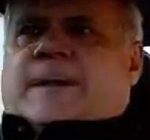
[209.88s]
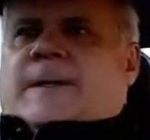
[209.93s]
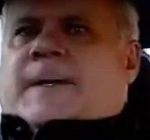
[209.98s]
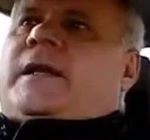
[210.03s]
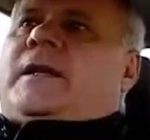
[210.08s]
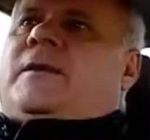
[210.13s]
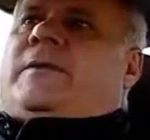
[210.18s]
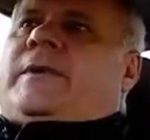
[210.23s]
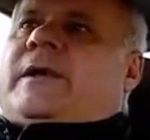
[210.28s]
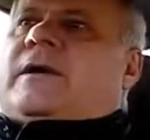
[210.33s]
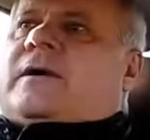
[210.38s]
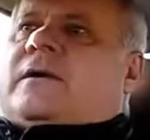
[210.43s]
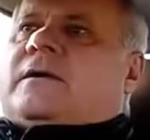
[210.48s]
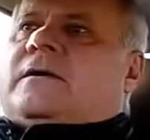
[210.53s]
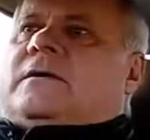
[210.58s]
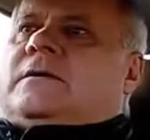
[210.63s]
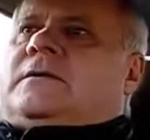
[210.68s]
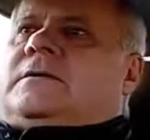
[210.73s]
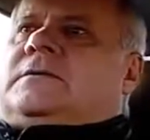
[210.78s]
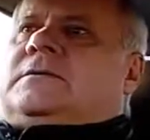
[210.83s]
Here we
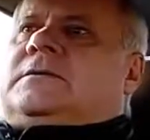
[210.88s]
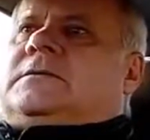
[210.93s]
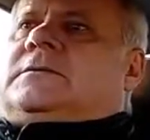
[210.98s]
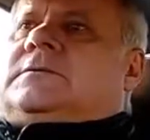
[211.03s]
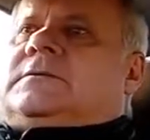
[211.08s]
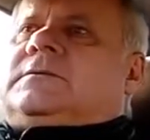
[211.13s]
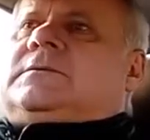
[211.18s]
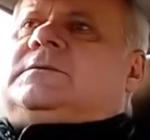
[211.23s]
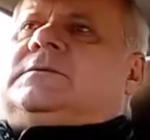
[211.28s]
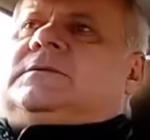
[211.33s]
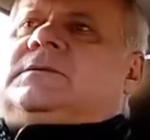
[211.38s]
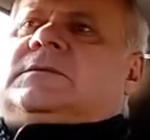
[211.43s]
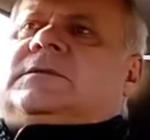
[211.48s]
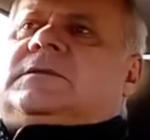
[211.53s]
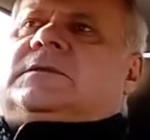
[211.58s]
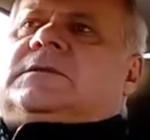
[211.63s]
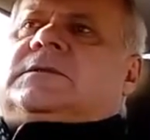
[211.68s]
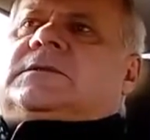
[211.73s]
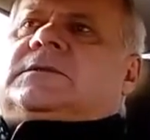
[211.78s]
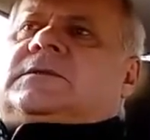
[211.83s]
are,
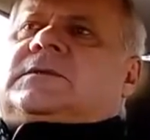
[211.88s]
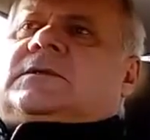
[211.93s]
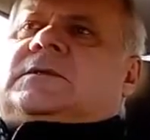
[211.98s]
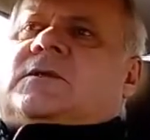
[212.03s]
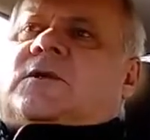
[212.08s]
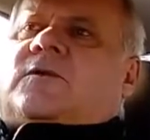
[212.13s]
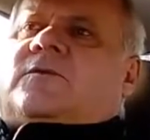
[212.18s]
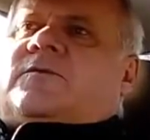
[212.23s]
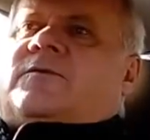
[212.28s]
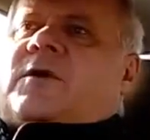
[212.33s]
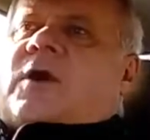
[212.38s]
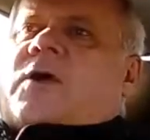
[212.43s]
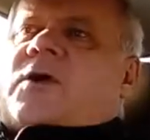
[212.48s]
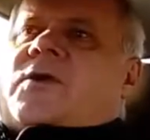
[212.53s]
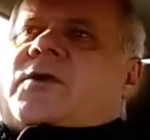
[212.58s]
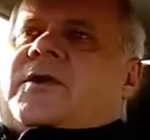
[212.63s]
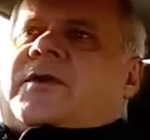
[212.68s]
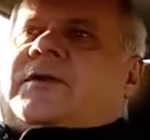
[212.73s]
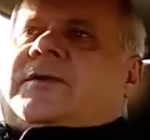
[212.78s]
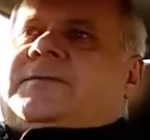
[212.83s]

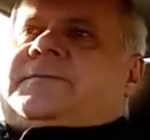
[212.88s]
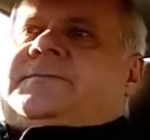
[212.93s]
off-road.